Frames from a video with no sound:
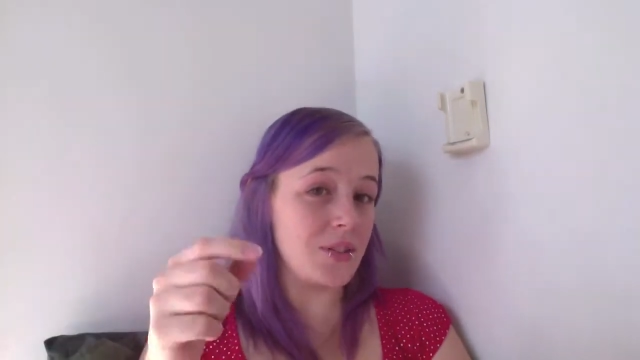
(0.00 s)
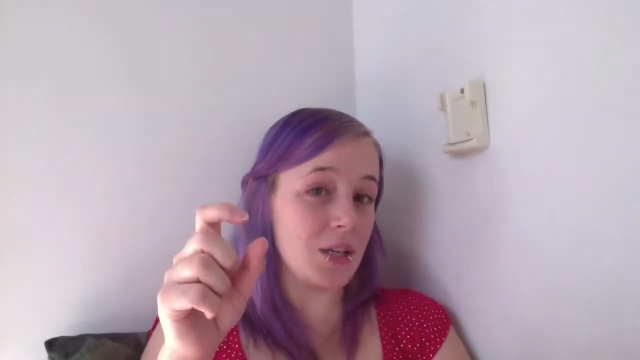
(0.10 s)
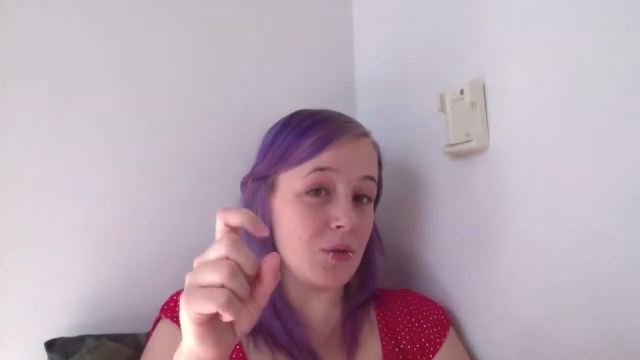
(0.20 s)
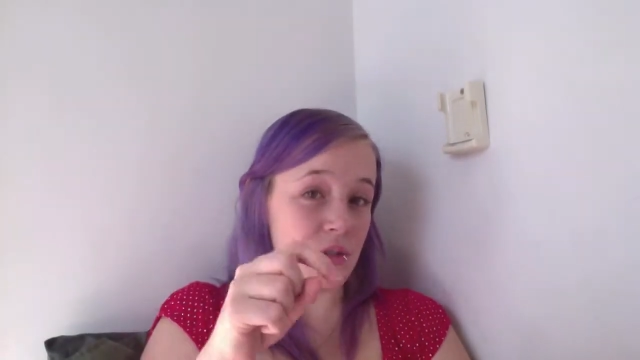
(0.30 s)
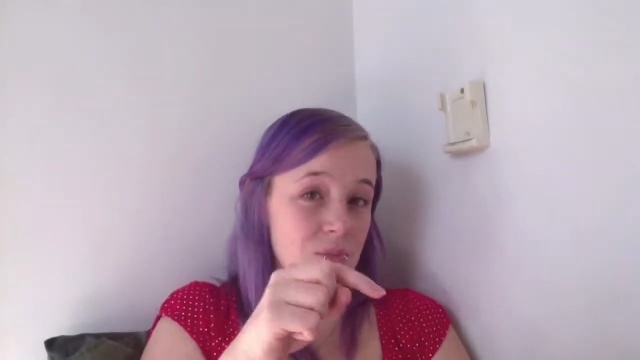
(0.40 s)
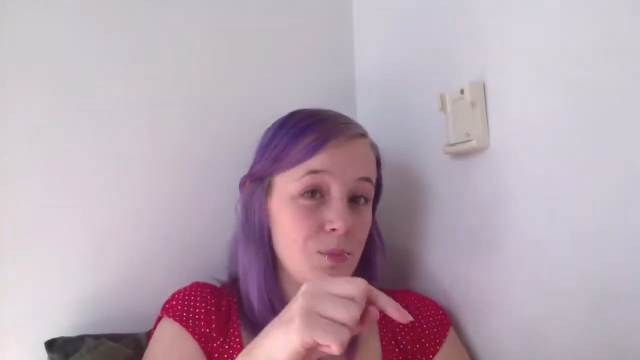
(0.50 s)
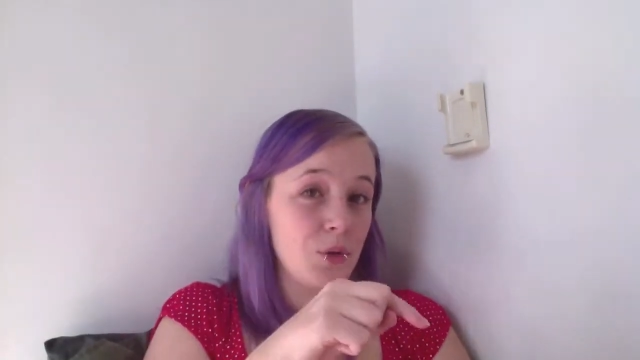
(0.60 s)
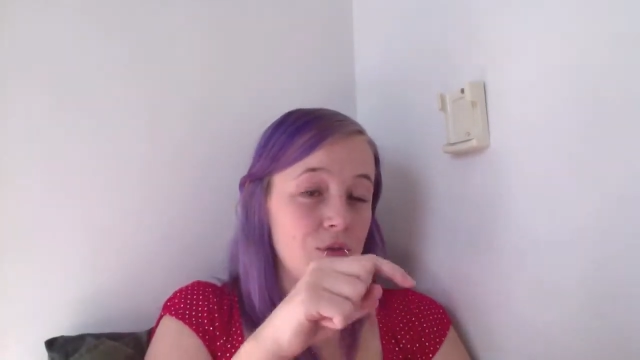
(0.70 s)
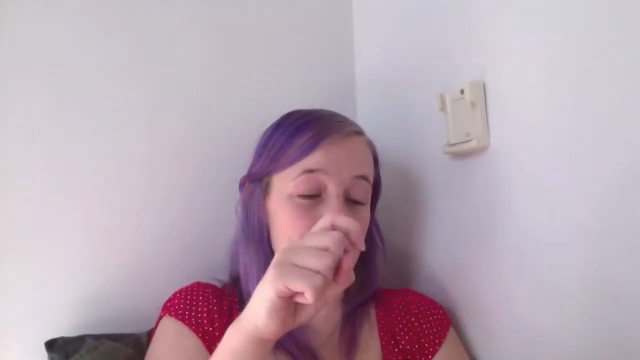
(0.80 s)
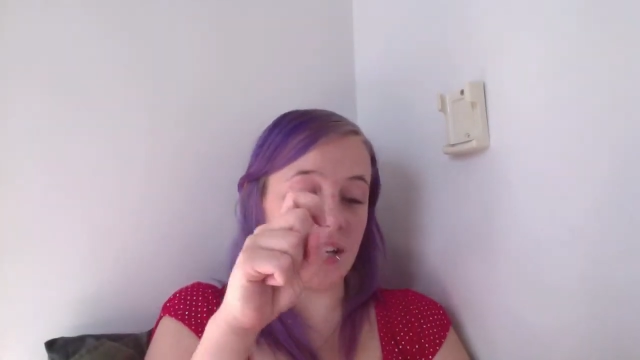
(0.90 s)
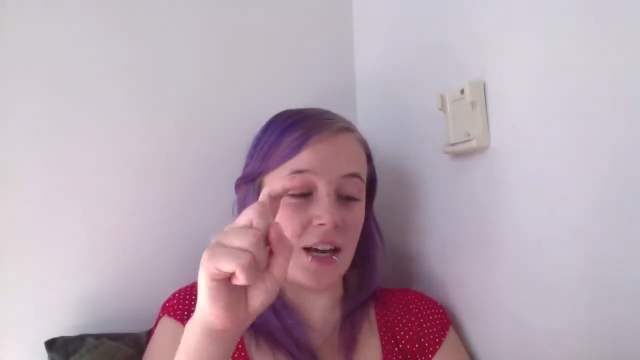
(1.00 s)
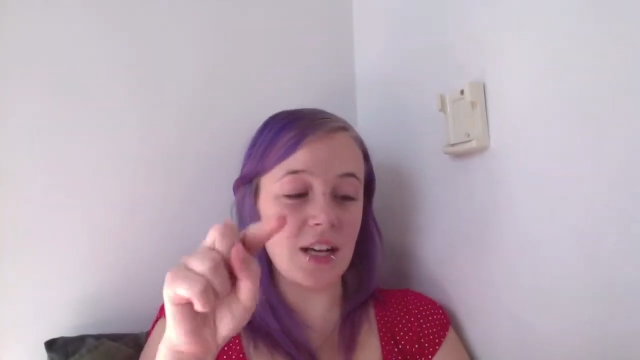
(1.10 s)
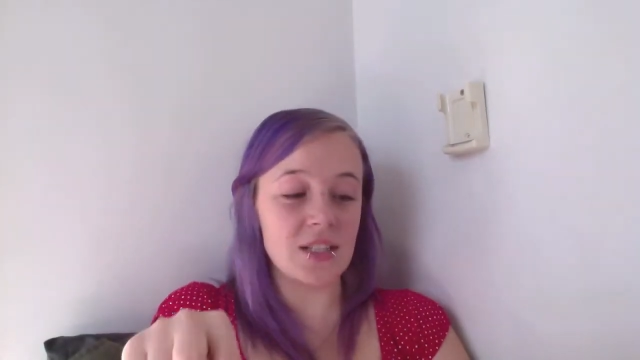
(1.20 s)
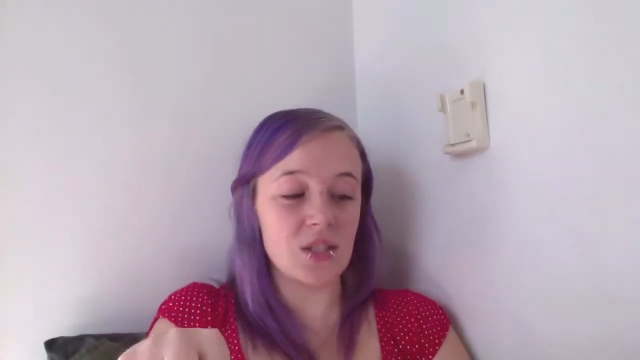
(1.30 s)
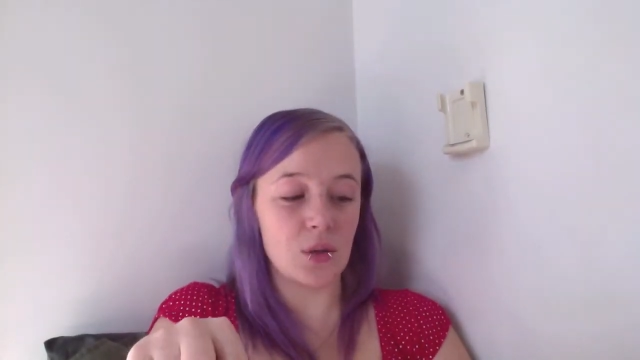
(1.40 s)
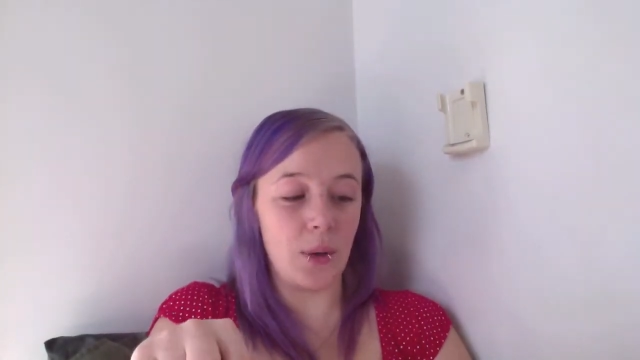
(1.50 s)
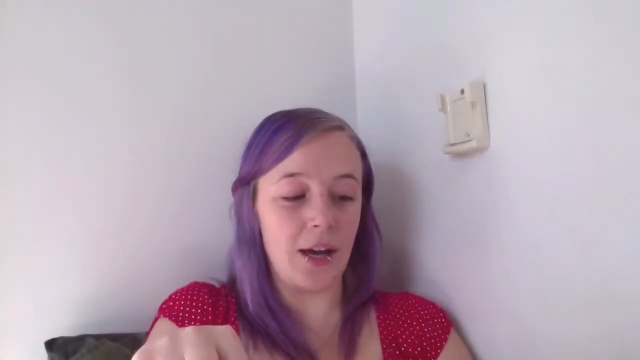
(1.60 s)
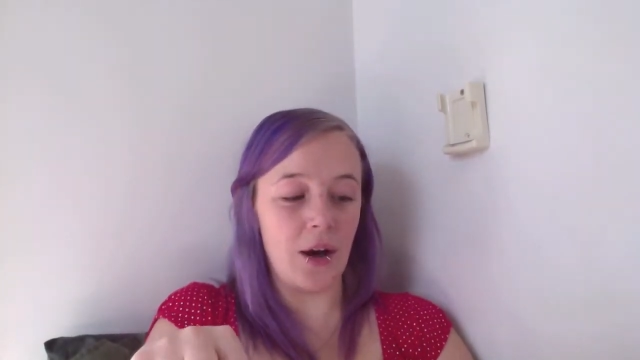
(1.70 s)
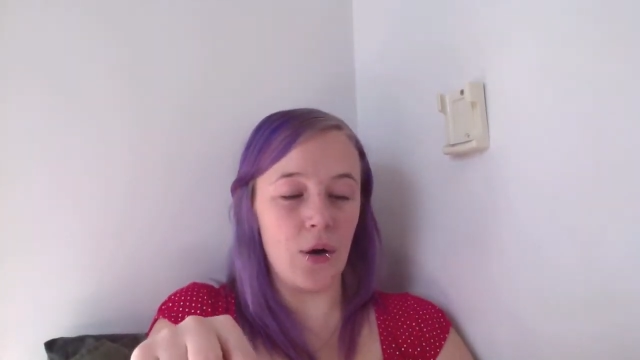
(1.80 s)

then you just move to the next square